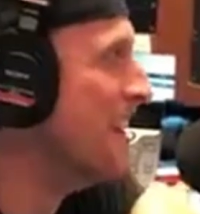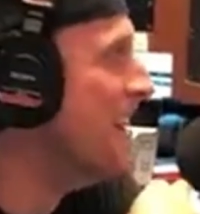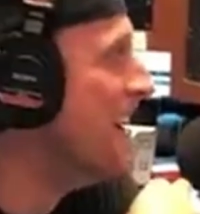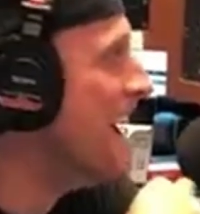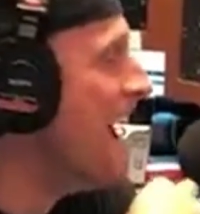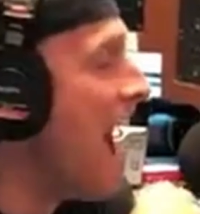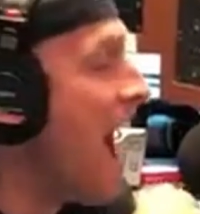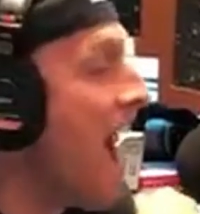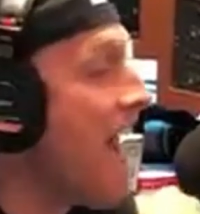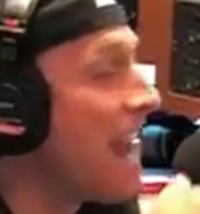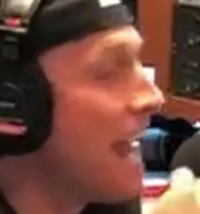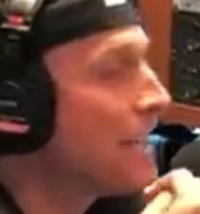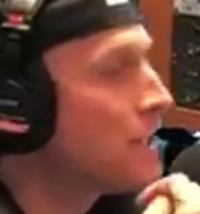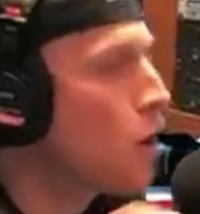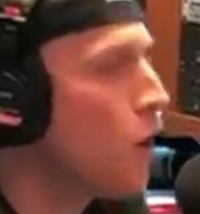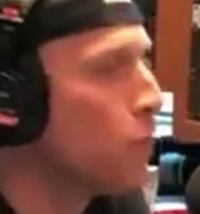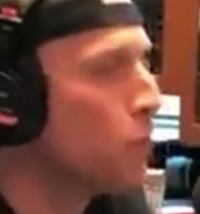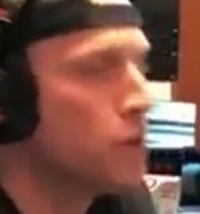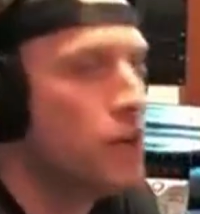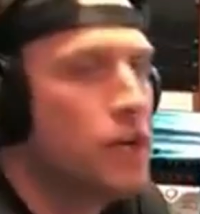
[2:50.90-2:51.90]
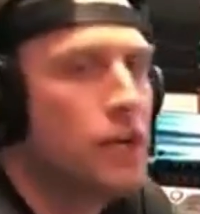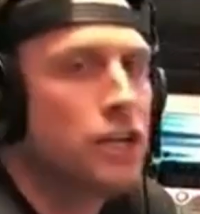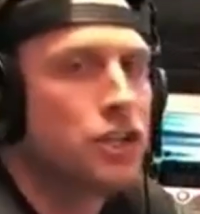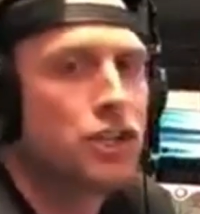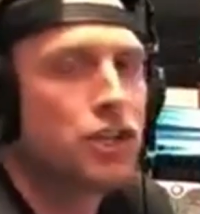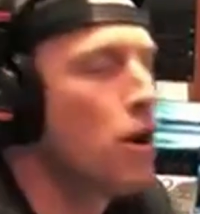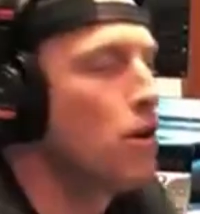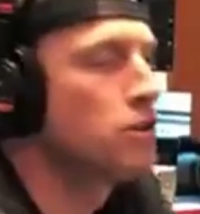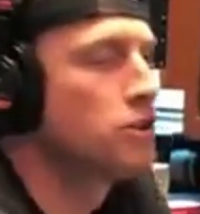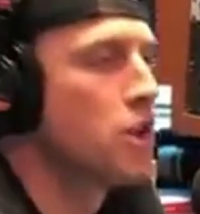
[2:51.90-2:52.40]
Oh, no. And I told her,
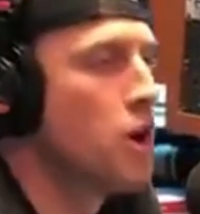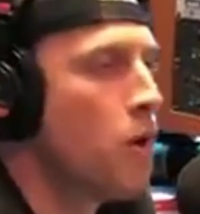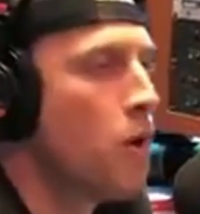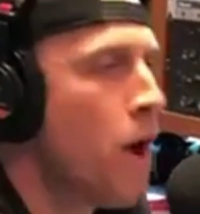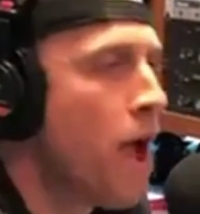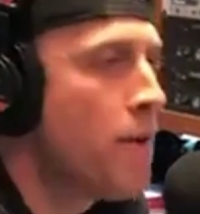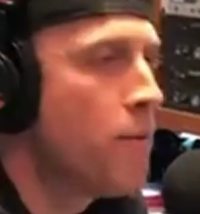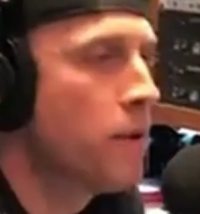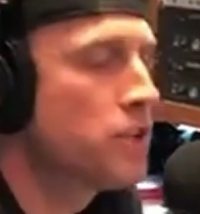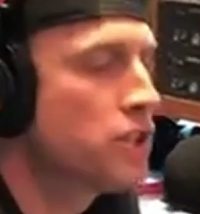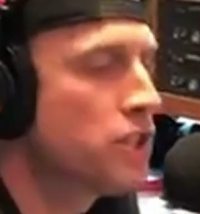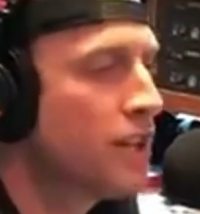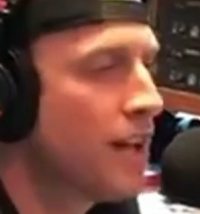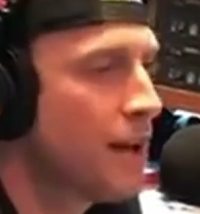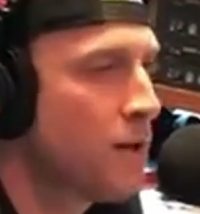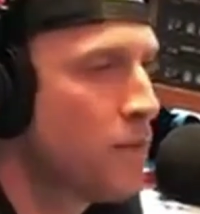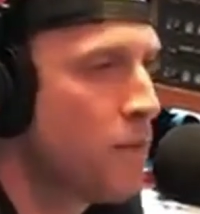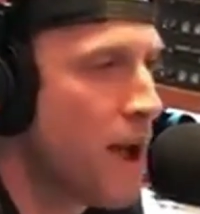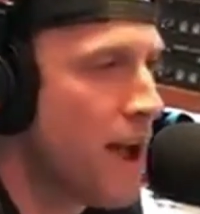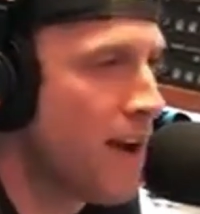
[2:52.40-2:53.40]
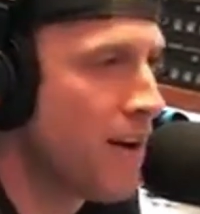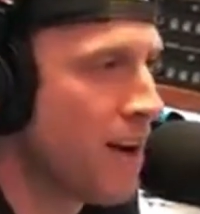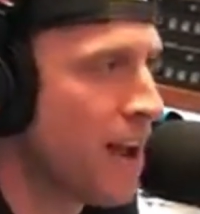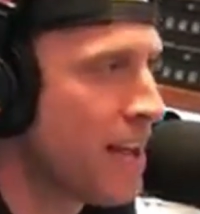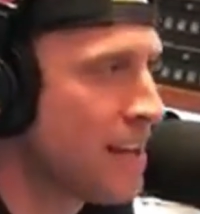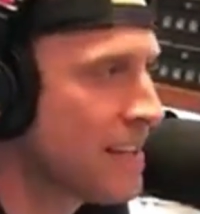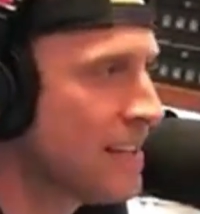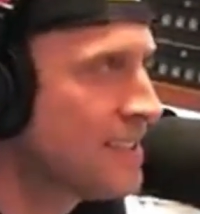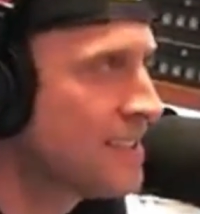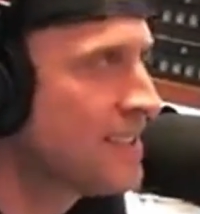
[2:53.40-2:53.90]
she goes, hey, what should I wear?
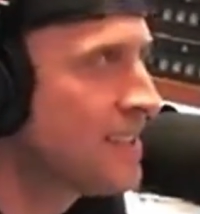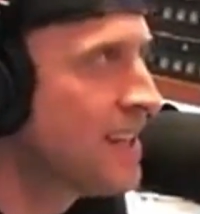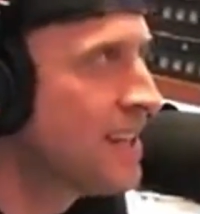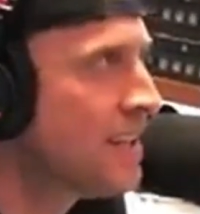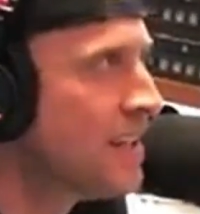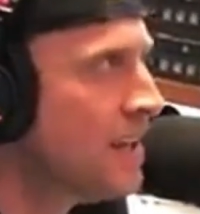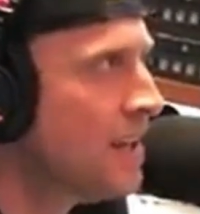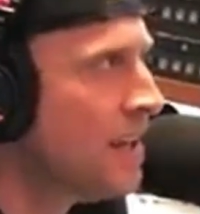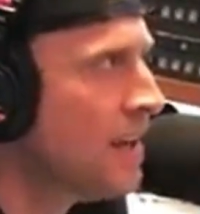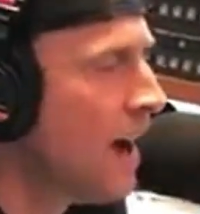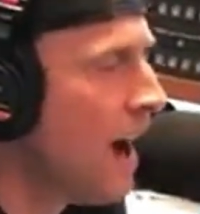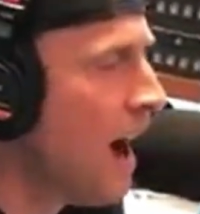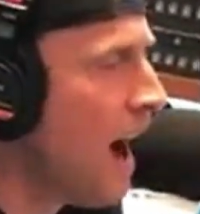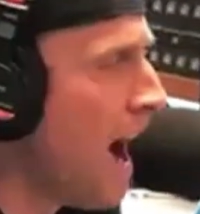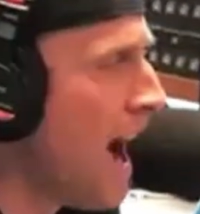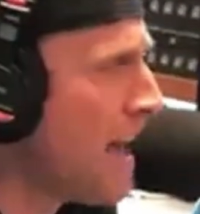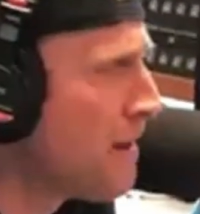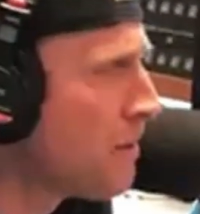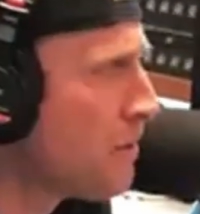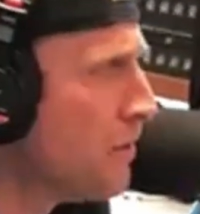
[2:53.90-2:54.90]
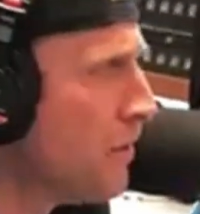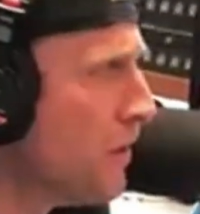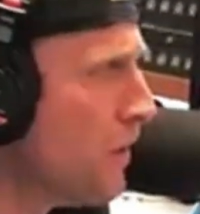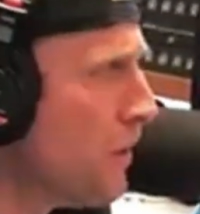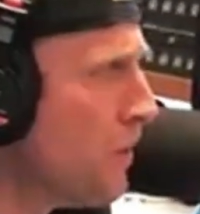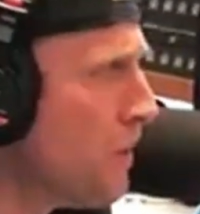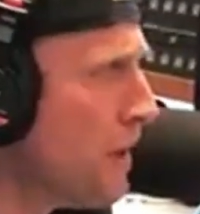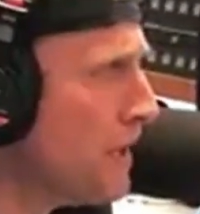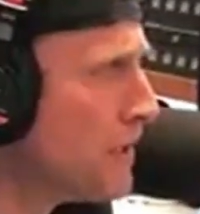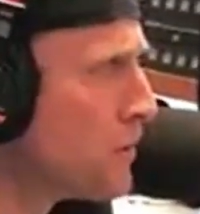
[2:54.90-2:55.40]
And yeah. I said, I don't
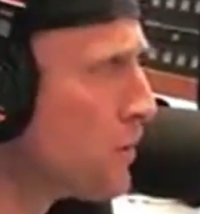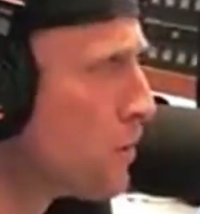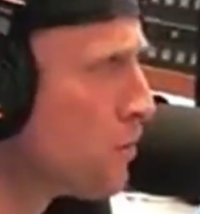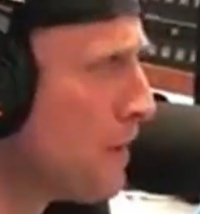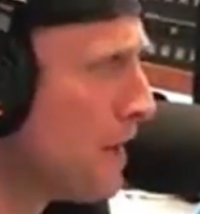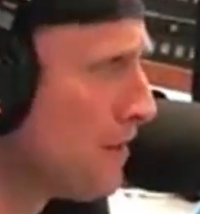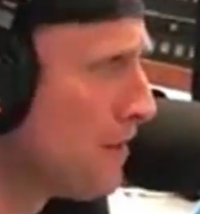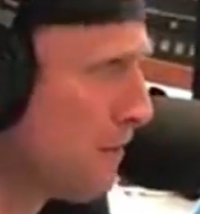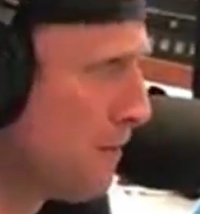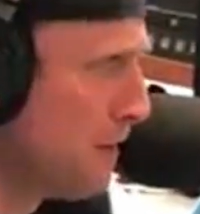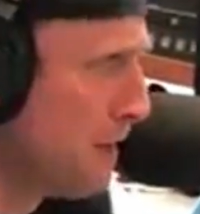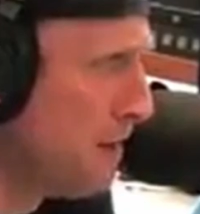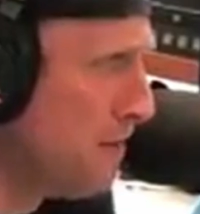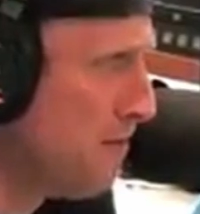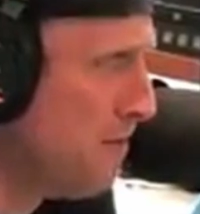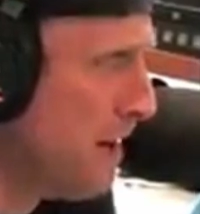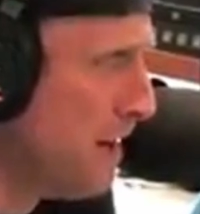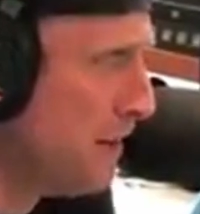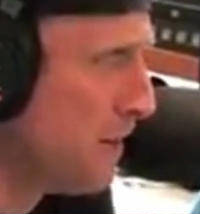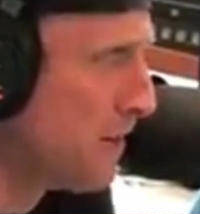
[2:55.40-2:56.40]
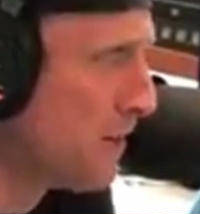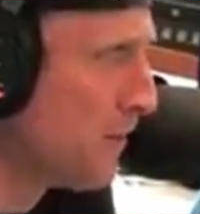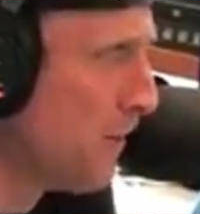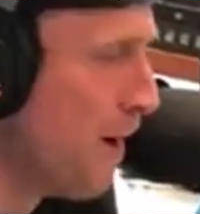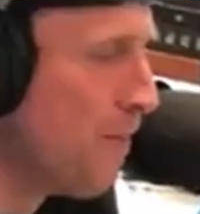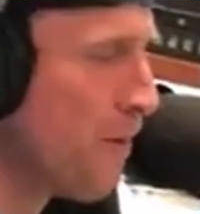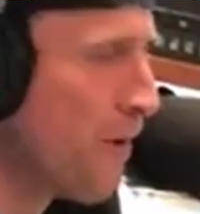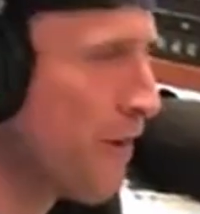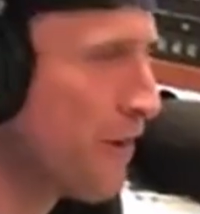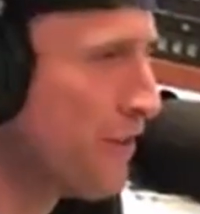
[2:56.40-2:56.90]
know. It's a wrestling event. So
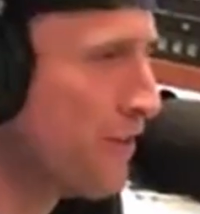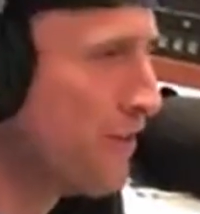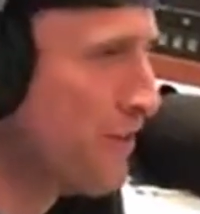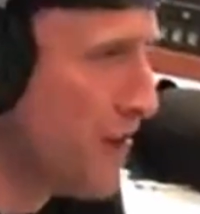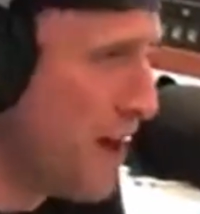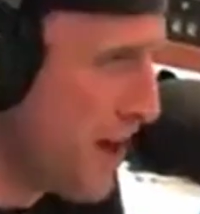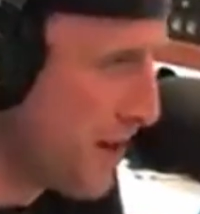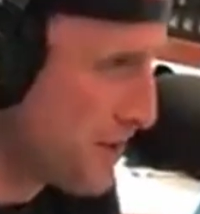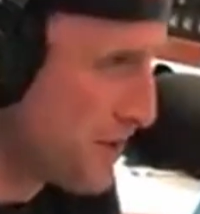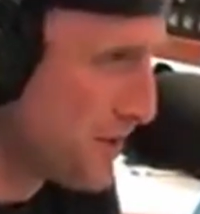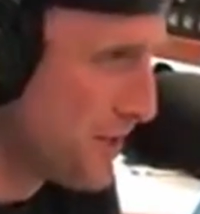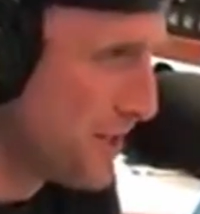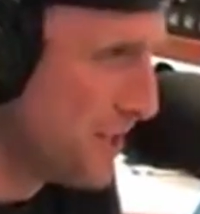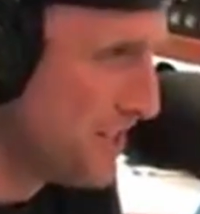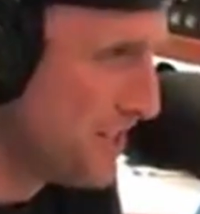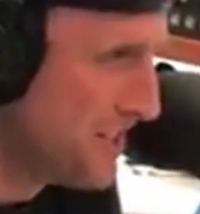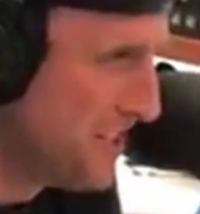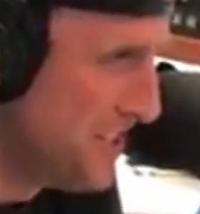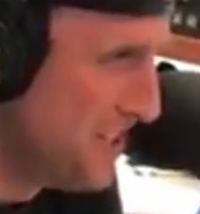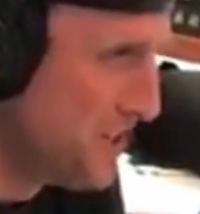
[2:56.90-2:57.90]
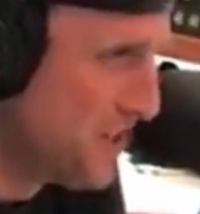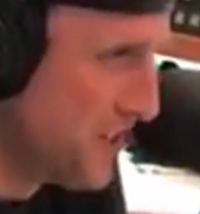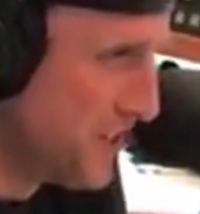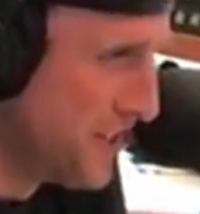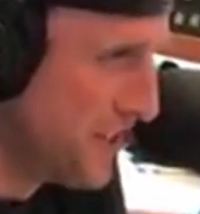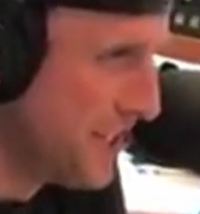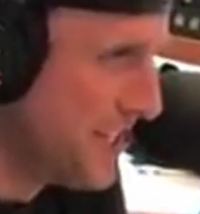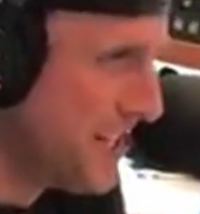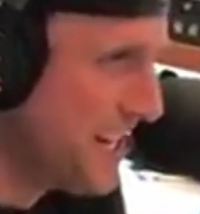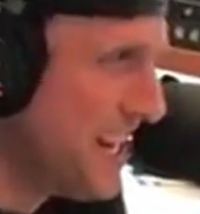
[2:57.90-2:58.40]
I'm wearing joggers and a
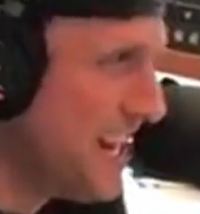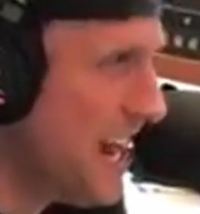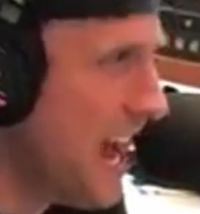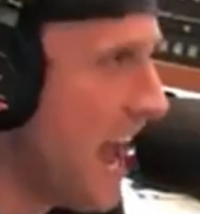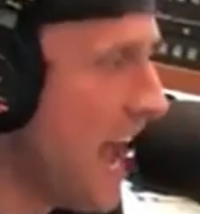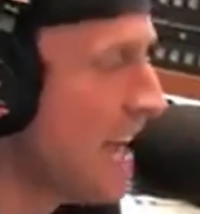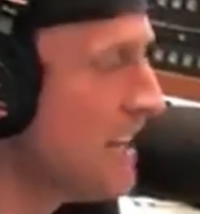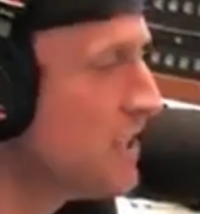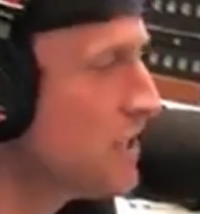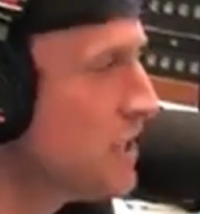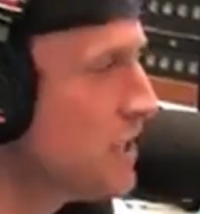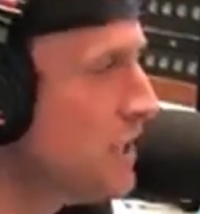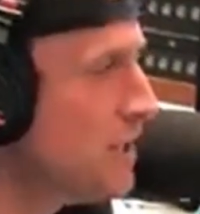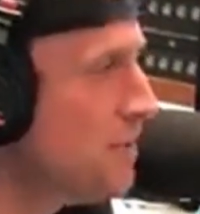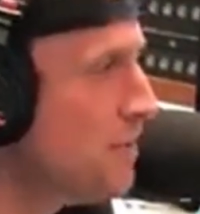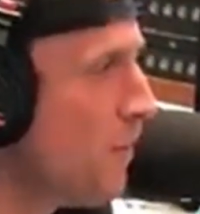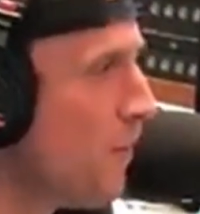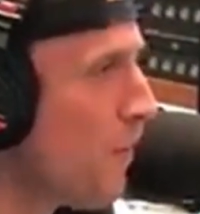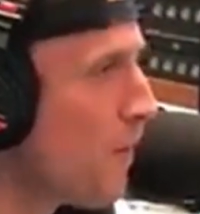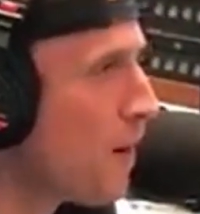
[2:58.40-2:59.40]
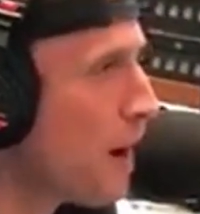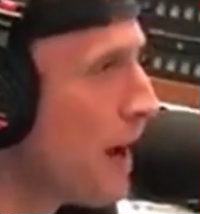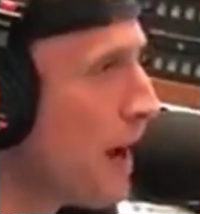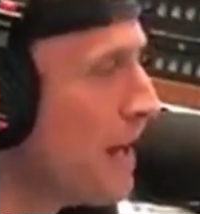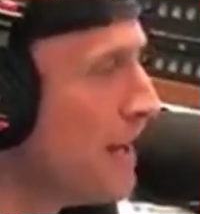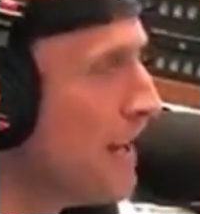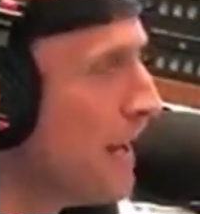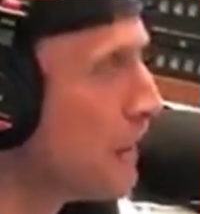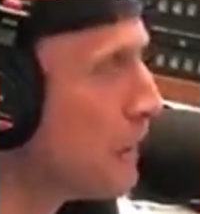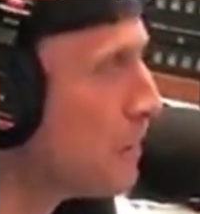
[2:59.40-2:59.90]
t-shirt. Yeah. And she wore a
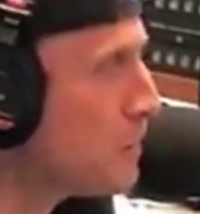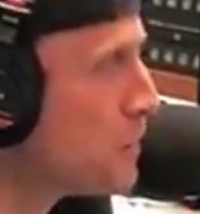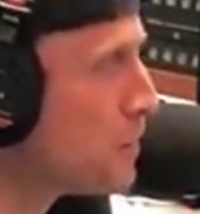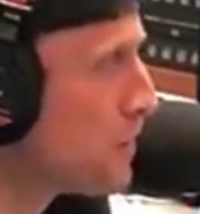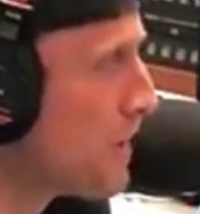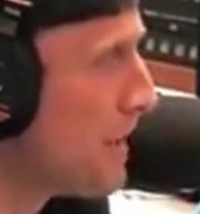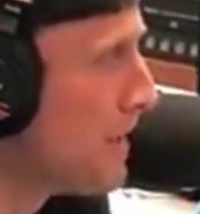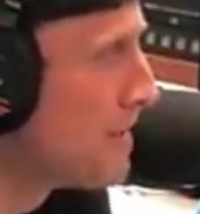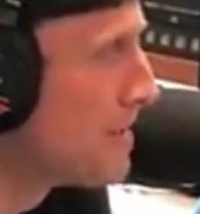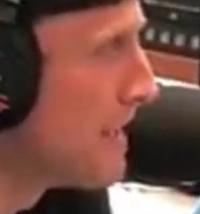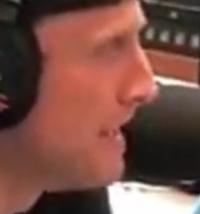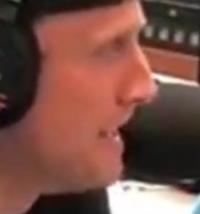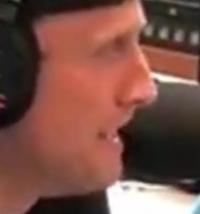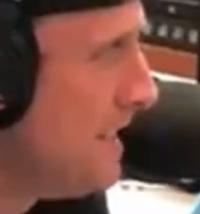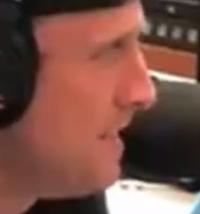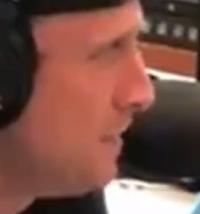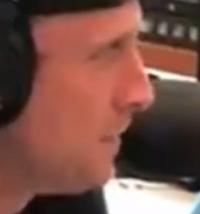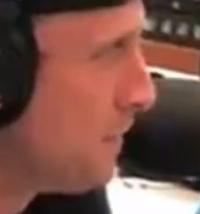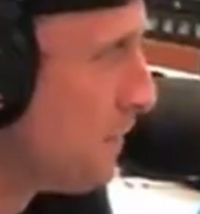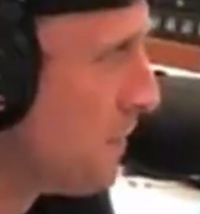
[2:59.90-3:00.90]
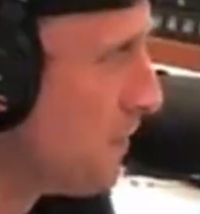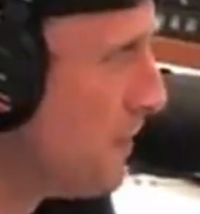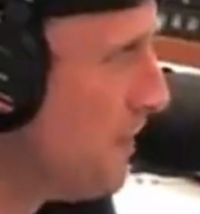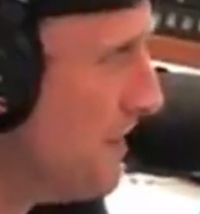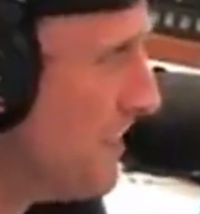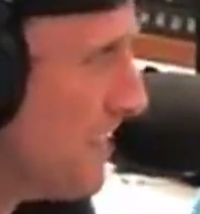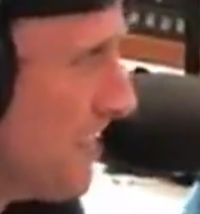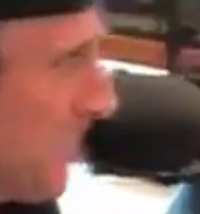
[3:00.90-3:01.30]
yellow dress and heels. She